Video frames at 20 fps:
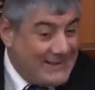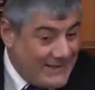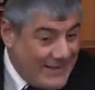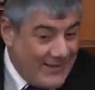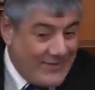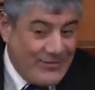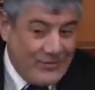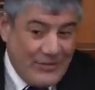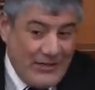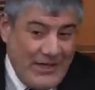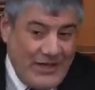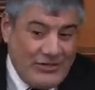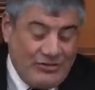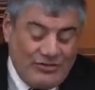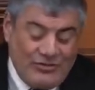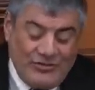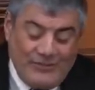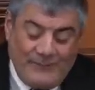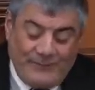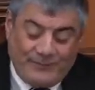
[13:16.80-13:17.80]
Chazon
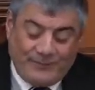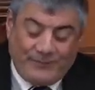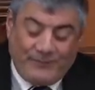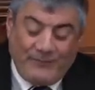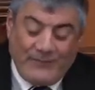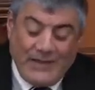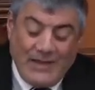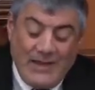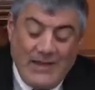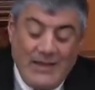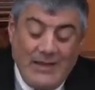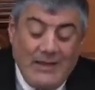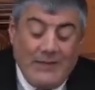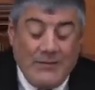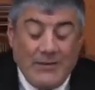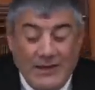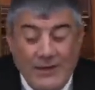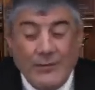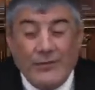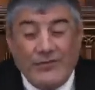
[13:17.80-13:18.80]
Ish.
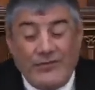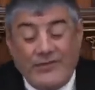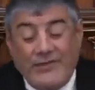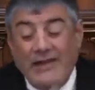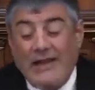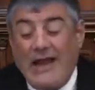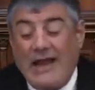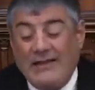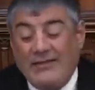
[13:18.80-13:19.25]
But he was still